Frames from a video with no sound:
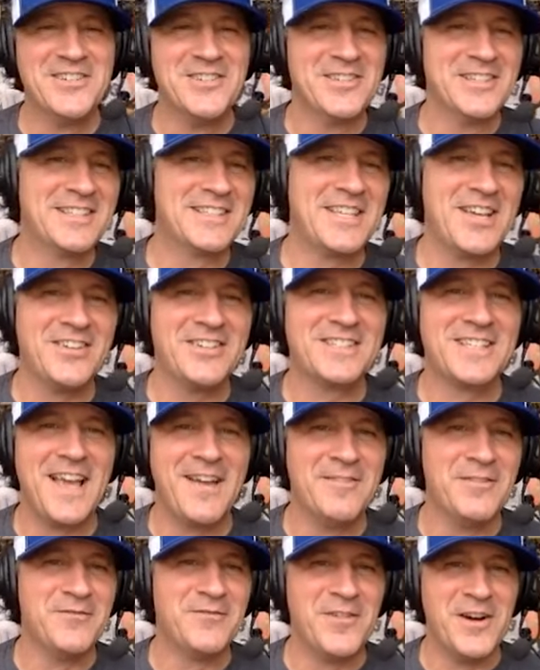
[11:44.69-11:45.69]
You could tell he's
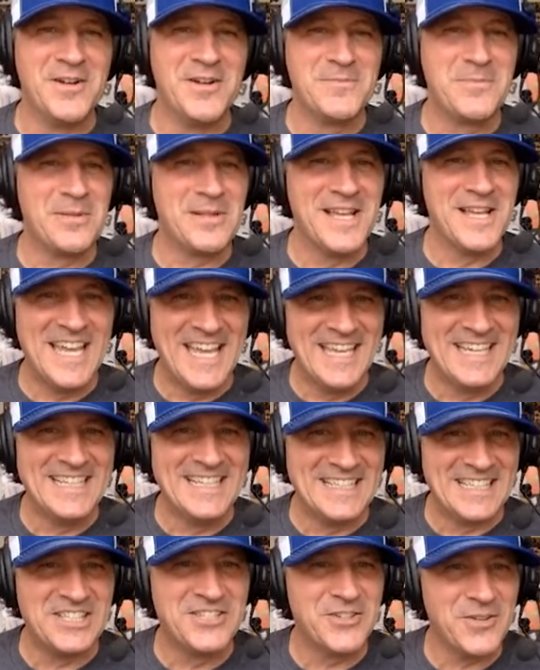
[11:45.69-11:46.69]
having fun
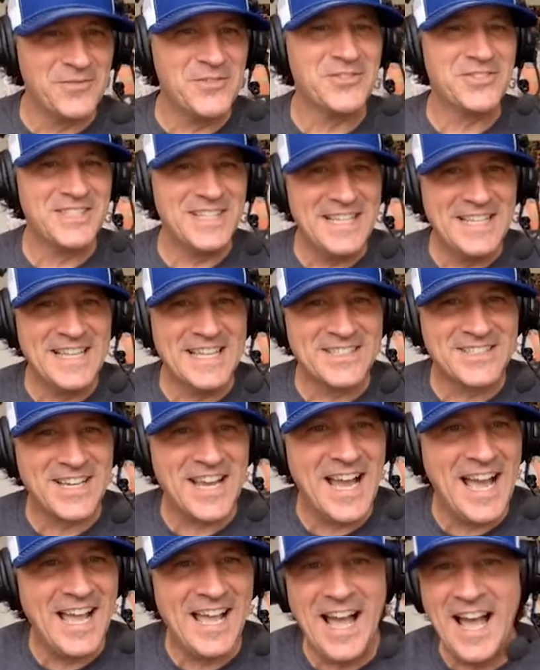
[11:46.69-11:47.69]
playing. Did you have you oh, seen yeah. this
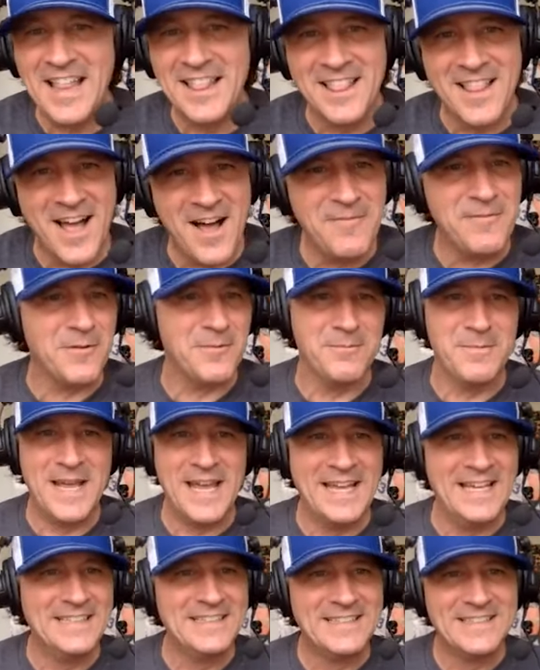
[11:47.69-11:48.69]
guy? I love him,
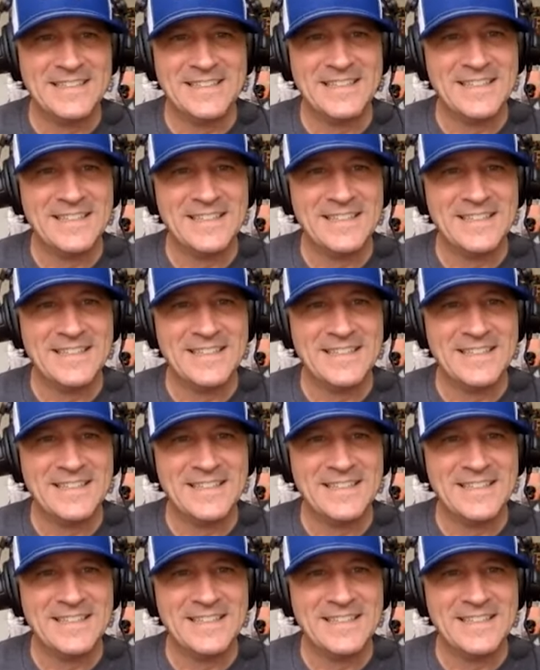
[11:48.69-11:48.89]
man.